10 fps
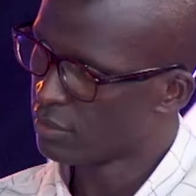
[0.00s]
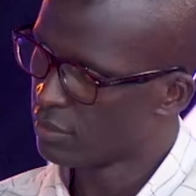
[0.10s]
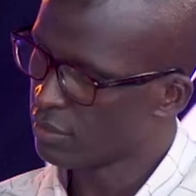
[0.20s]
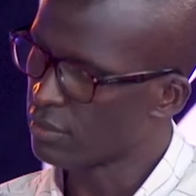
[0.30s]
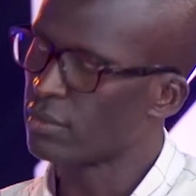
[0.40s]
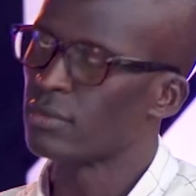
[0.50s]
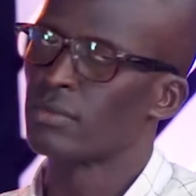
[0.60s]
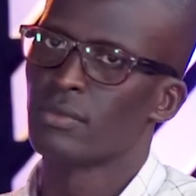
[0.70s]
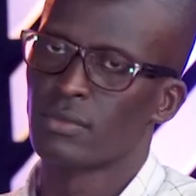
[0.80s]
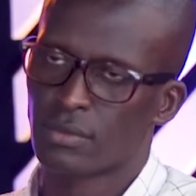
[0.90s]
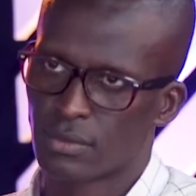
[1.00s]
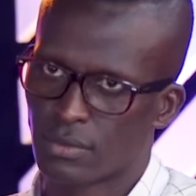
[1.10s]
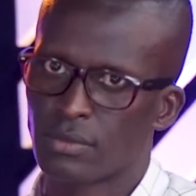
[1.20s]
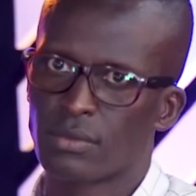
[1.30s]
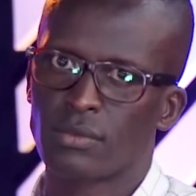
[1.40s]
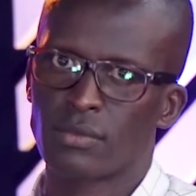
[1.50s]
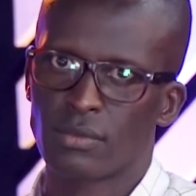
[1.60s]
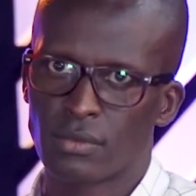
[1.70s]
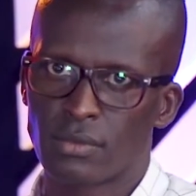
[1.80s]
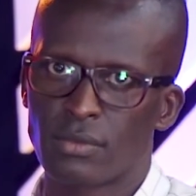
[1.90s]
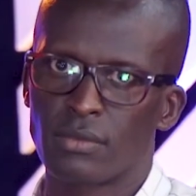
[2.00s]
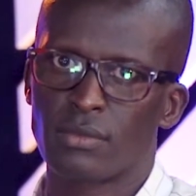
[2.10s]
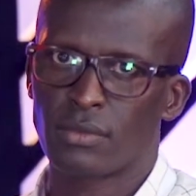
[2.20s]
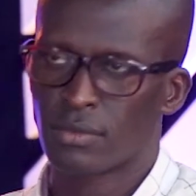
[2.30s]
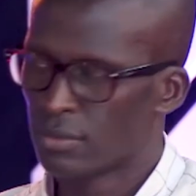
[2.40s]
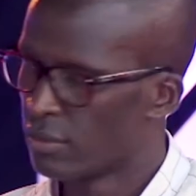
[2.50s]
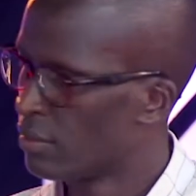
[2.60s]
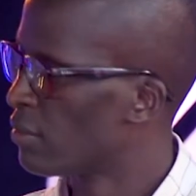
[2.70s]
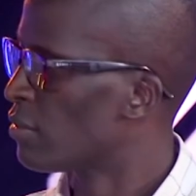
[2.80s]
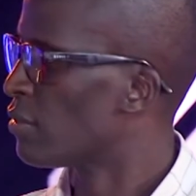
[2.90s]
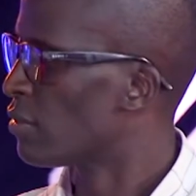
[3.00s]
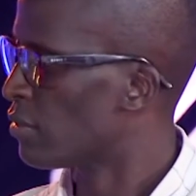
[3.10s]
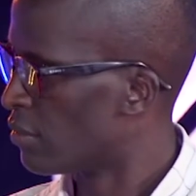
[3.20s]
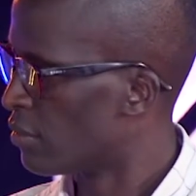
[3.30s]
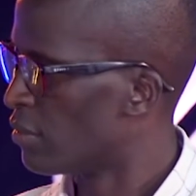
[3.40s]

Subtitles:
So yeah, I think that's one way that I think would benefit